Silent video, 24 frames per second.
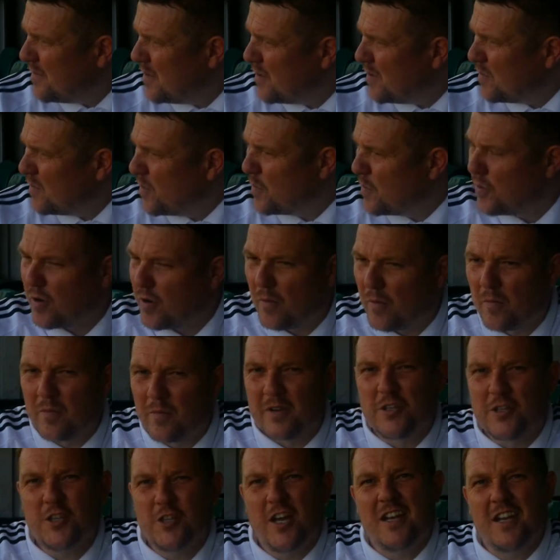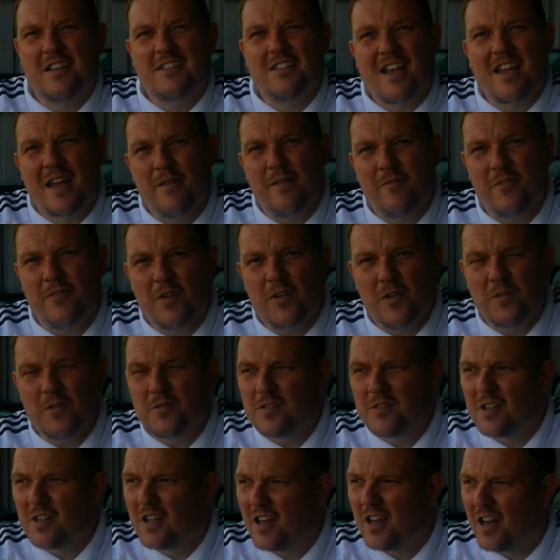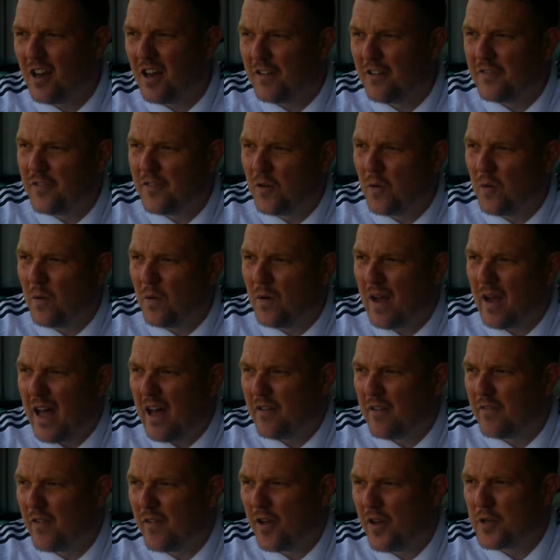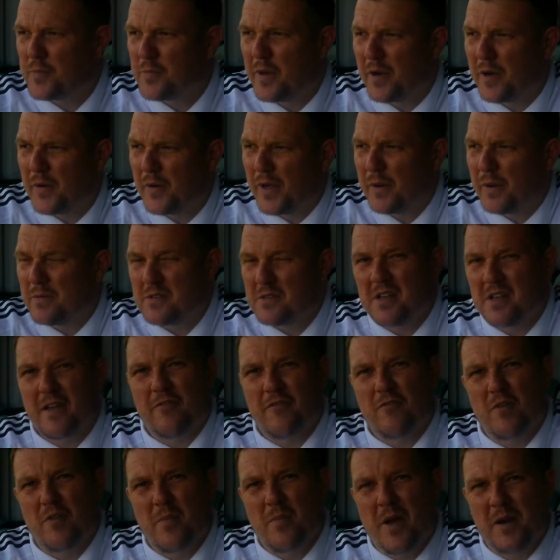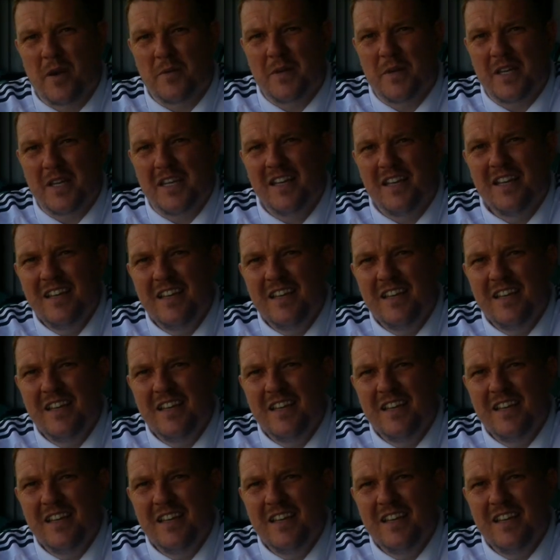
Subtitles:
will probably share the same views, that I thought our first penalty was never a penalty.